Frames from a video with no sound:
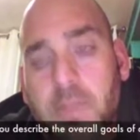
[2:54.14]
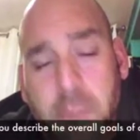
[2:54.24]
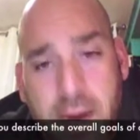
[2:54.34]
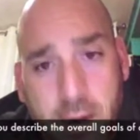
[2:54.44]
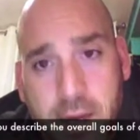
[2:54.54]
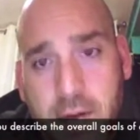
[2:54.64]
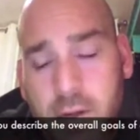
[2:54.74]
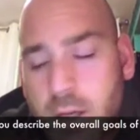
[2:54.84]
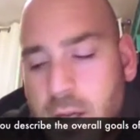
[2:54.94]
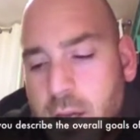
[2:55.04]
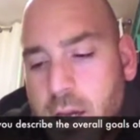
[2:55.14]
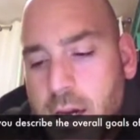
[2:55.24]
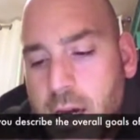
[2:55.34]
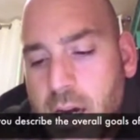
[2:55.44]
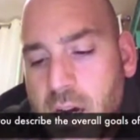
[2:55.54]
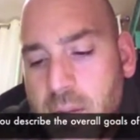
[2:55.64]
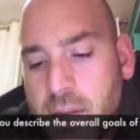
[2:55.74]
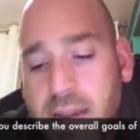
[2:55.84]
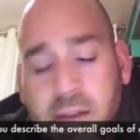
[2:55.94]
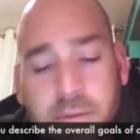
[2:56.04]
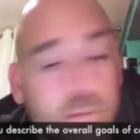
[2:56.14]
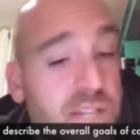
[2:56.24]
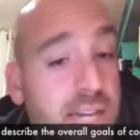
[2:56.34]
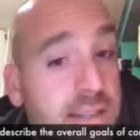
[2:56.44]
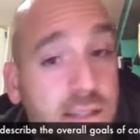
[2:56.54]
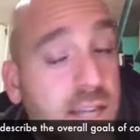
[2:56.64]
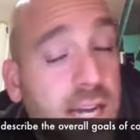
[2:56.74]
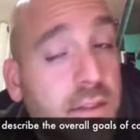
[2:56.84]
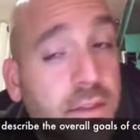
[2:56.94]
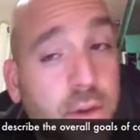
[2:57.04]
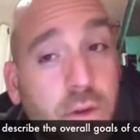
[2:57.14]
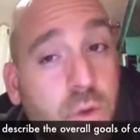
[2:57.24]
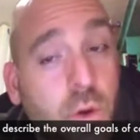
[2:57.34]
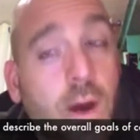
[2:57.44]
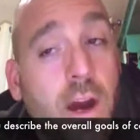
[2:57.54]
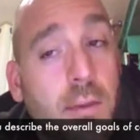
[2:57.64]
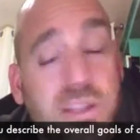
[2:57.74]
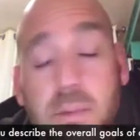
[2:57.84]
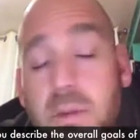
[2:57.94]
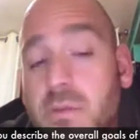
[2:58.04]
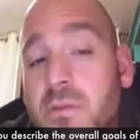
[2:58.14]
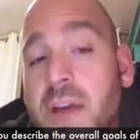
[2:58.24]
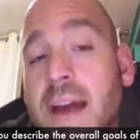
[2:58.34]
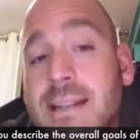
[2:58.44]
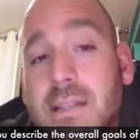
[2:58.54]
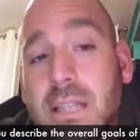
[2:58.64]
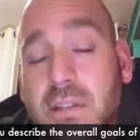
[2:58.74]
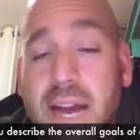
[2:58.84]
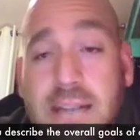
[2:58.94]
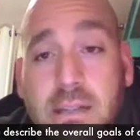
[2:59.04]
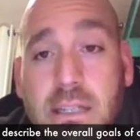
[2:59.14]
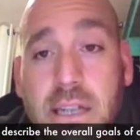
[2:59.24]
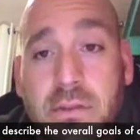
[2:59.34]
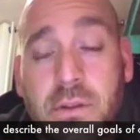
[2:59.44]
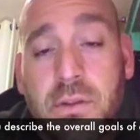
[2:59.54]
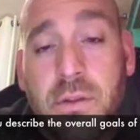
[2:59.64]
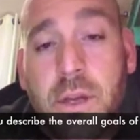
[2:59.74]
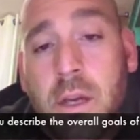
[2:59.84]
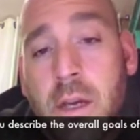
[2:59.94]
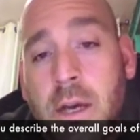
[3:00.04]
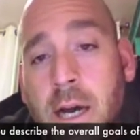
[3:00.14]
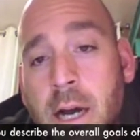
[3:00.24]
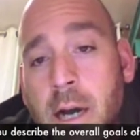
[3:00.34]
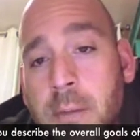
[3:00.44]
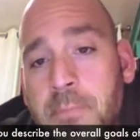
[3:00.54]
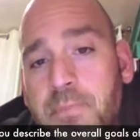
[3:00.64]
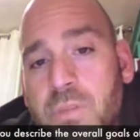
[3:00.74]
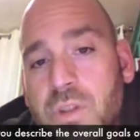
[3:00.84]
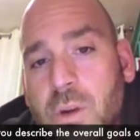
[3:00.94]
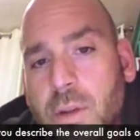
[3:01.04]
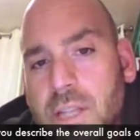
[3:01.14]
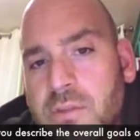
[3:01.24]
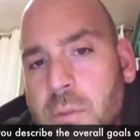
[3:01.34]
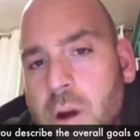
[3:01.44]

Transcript: Paramount, and from site to site, those requirements can be vastly different. So at least from